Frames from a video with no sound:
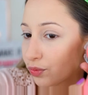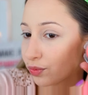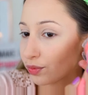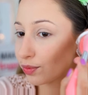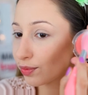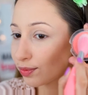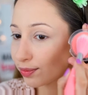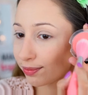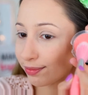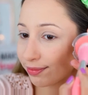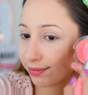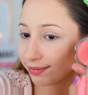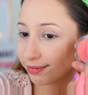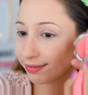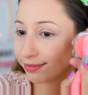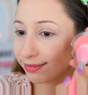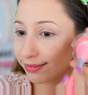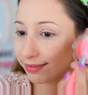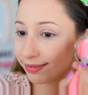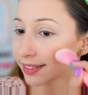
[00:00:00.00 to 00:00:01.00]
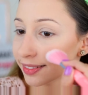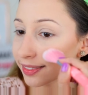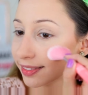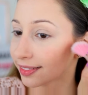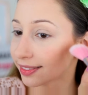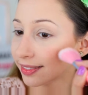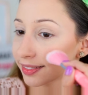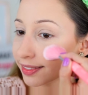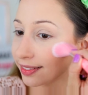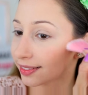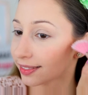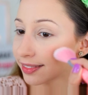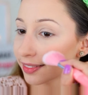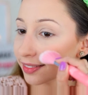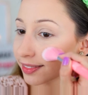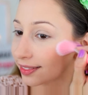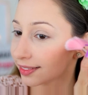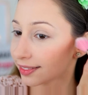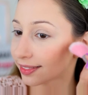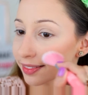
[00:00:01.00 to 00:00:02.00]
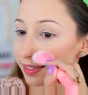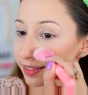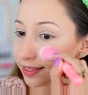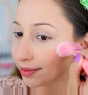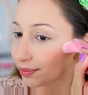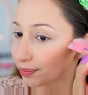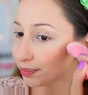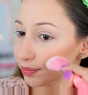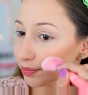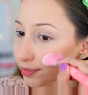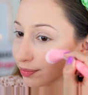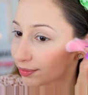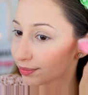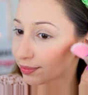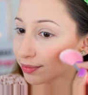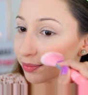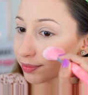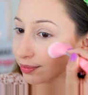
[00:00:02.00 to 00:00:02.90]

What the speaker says: by Essence in the color Peach Me Up, and I will use a